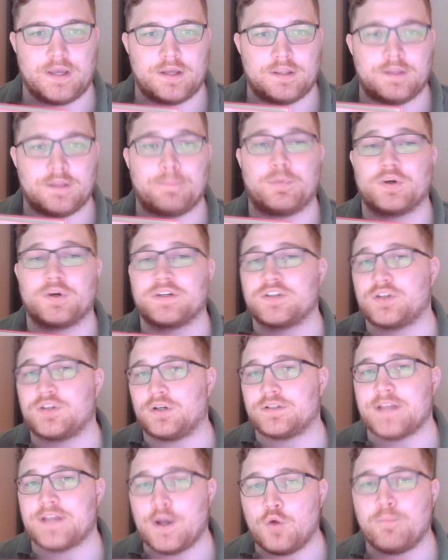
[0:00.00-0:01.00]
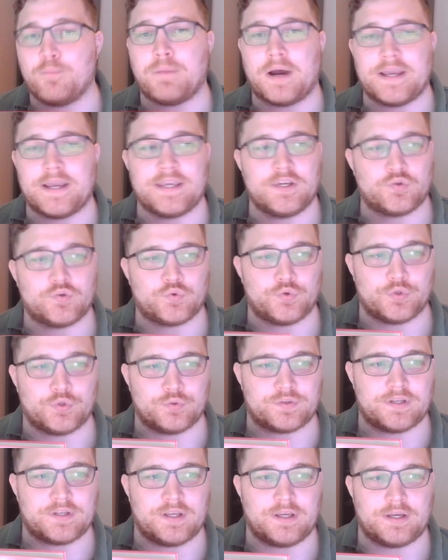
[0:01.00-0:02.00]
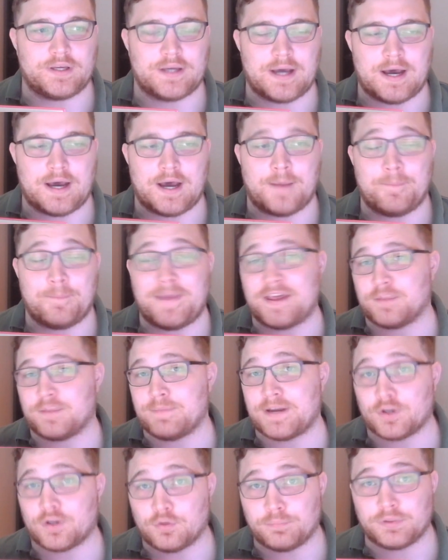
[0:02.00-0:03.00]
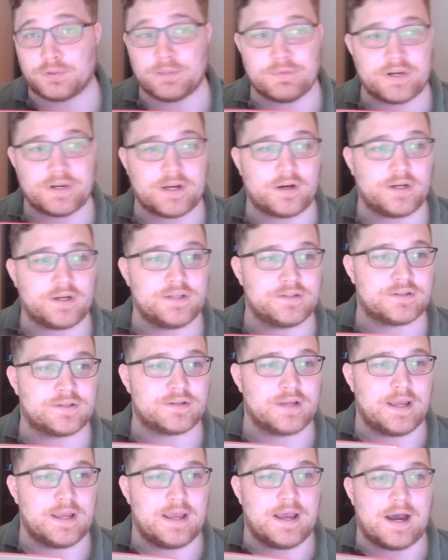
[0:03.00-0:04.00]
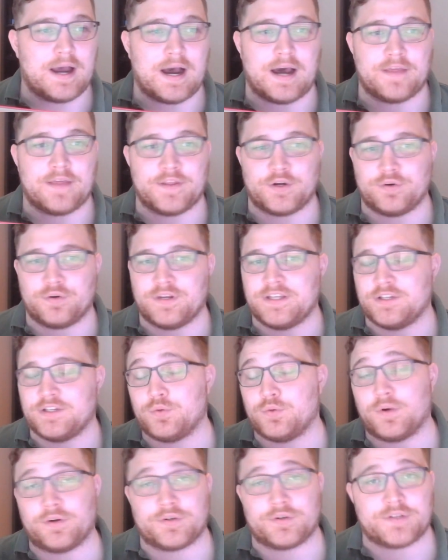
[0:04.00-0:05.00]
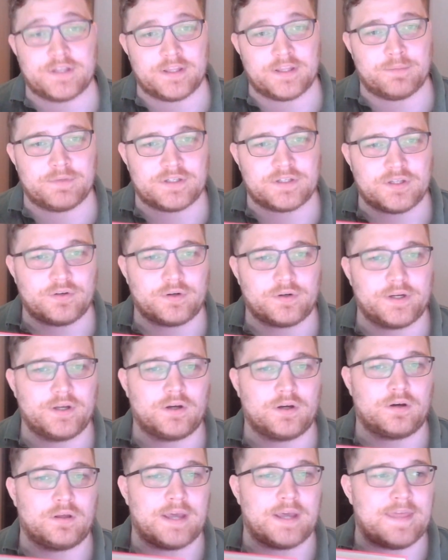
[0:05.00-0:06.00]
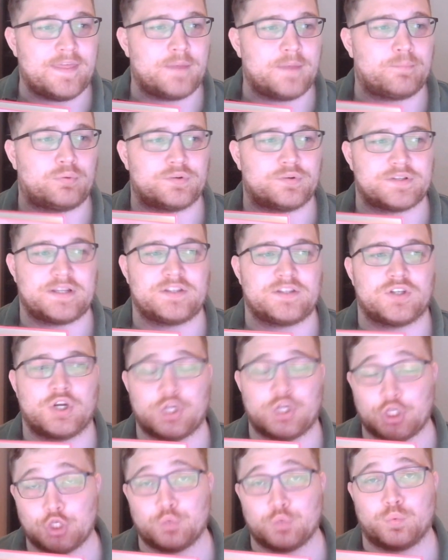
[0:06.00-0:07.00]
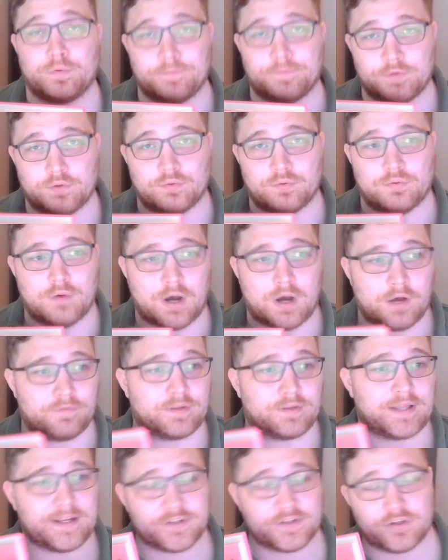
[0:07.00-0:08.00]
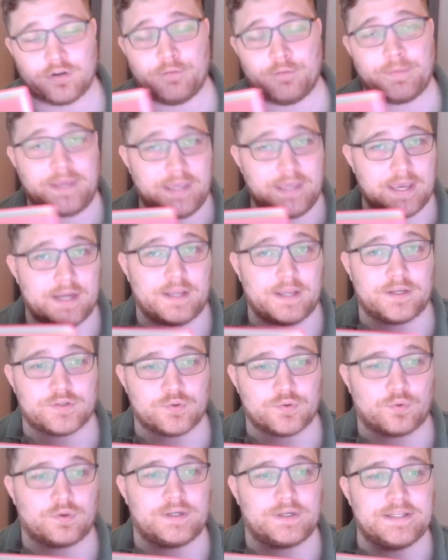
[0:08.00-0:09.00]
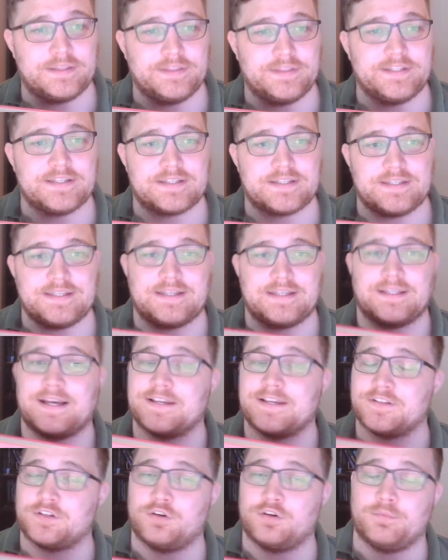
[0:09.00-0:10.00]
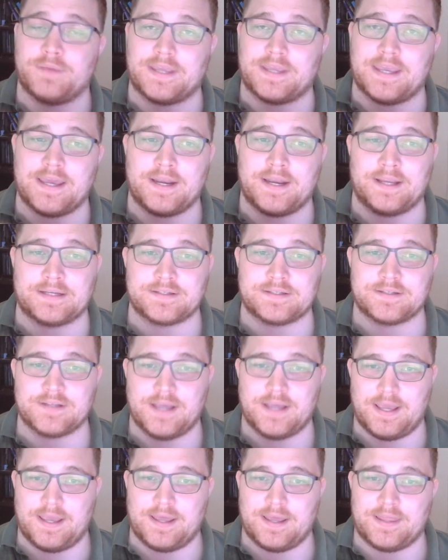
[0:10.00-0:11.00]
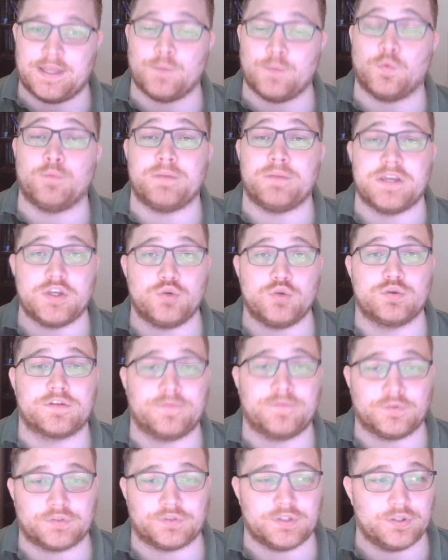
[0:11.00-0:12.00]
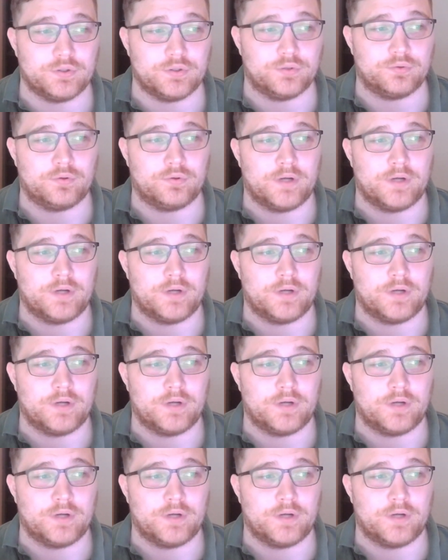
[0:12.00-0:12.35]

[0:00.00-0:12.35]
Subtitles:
The book starts out by introducing mathematical preliminaries that are needed to understand the material, and then presents a good review of classical mechanics, or at least the classical mechanics that will be useful to you